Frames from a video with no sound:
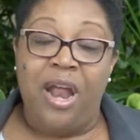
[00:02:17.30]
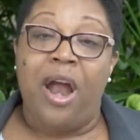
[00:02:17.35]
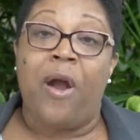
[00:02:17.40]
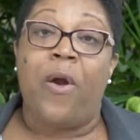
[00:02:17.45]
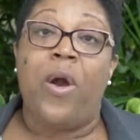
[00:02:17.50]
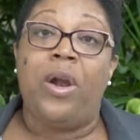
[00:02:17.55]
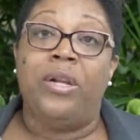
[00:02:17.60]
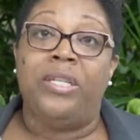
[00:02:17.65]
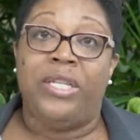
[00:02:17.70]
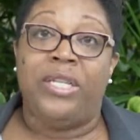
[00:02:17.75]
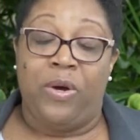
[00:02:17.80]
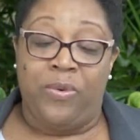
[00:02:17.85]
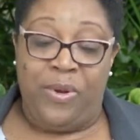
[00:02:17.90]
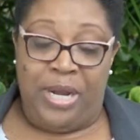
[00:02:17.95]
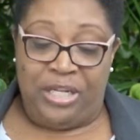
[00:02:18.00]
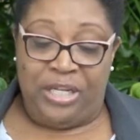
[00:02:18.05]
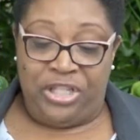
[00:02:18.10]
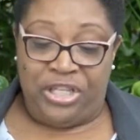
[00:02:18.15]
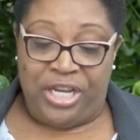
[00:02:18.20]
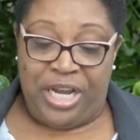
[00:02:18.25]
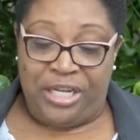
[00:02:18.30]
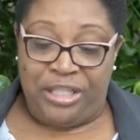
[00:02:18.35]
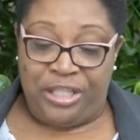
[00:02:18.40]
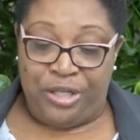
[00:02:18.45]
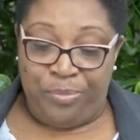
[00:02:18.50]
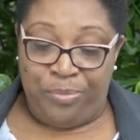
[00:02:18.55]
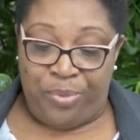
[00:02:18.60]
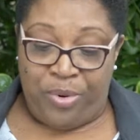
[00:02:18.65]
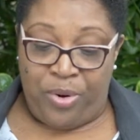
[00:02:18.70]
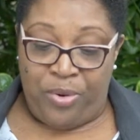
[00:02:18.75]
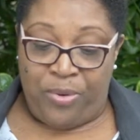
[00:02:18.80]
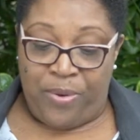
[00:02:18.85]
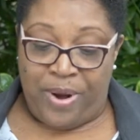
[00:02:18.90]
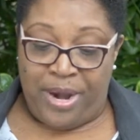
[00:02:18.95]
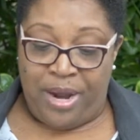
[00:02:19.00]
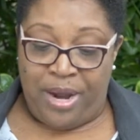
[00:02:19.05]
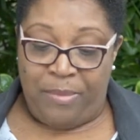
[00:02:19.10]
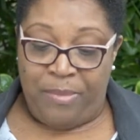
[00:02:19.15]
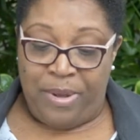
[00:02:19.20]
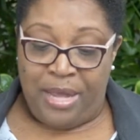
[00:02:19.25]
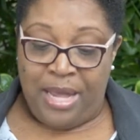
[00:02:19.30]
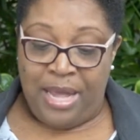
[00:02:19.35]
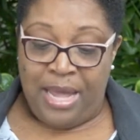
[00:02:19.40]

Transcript: our adult education program